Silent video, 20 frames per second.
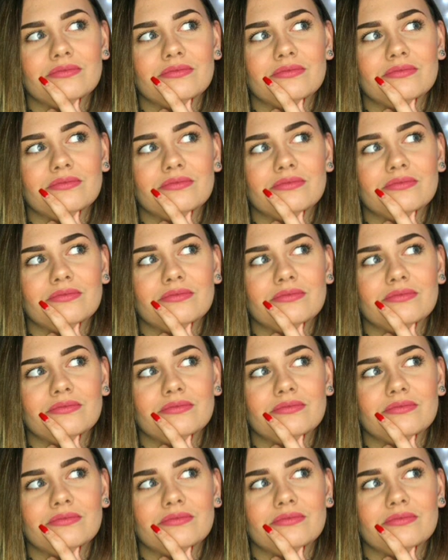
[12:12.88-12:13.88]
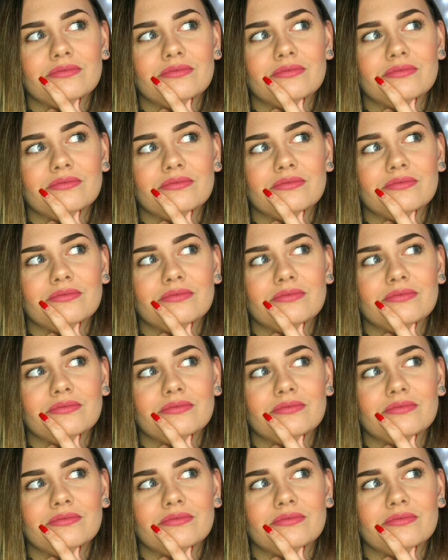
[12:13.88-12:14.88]

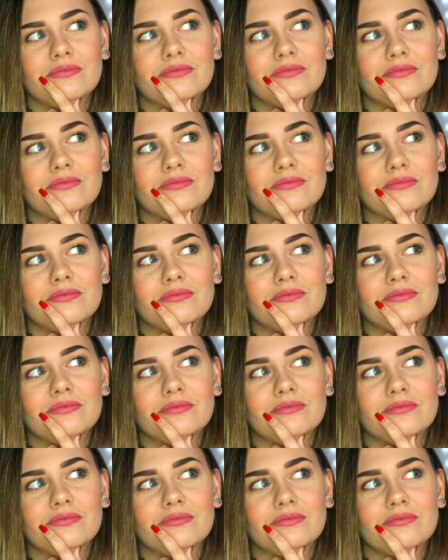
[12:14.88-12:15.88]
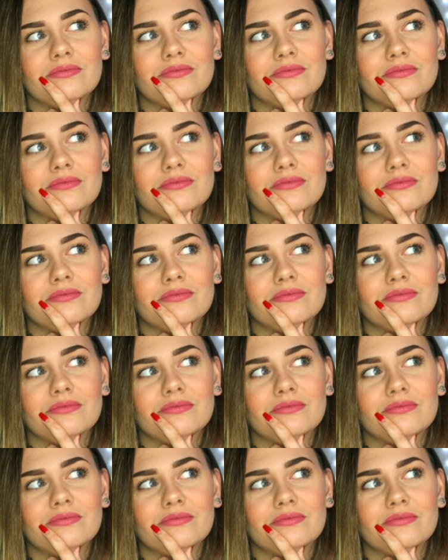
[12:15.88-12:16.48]
[no speech]